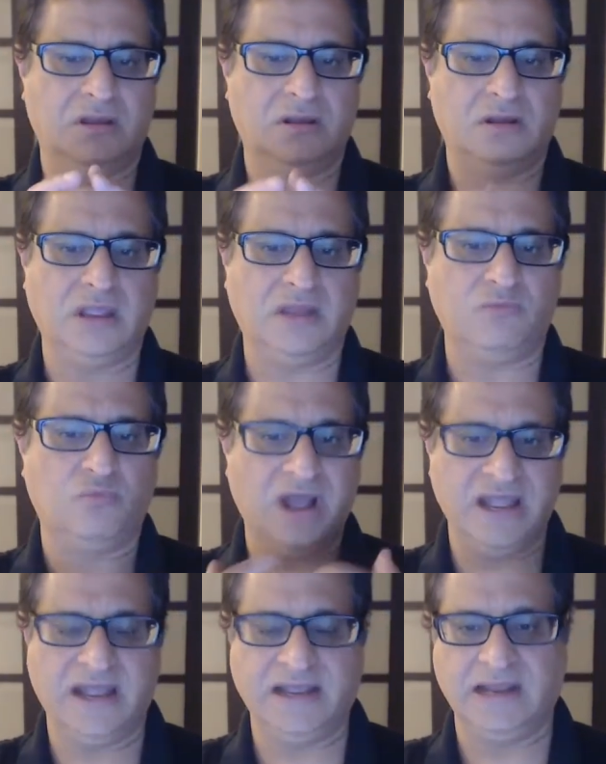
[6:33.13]
And
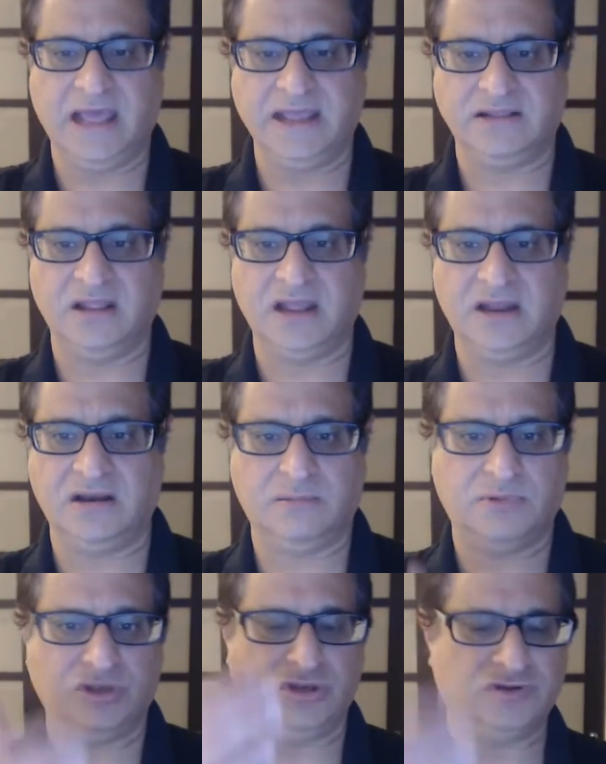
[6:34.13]
why I like that. I
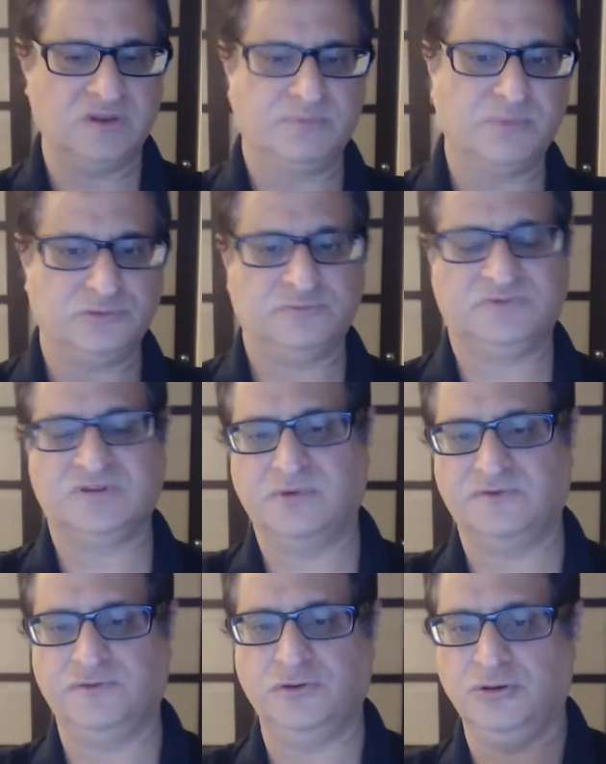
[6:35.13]
mean, some
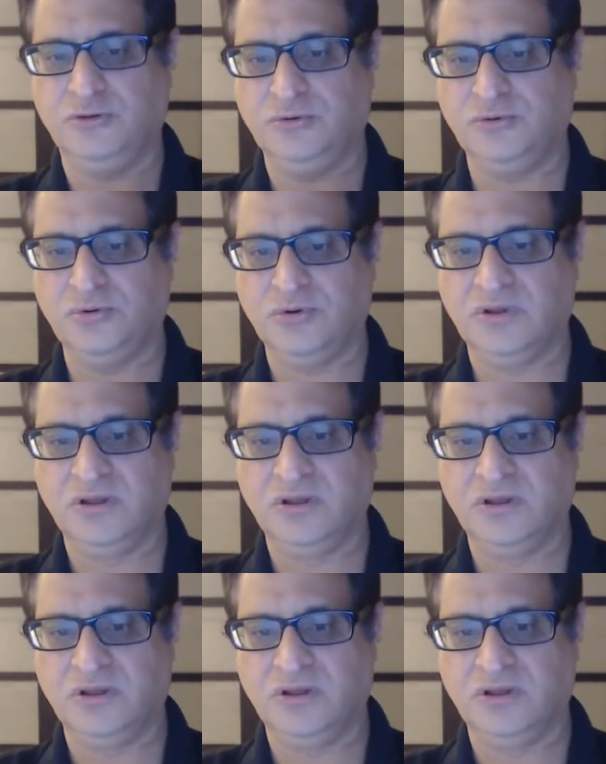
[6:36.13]
of you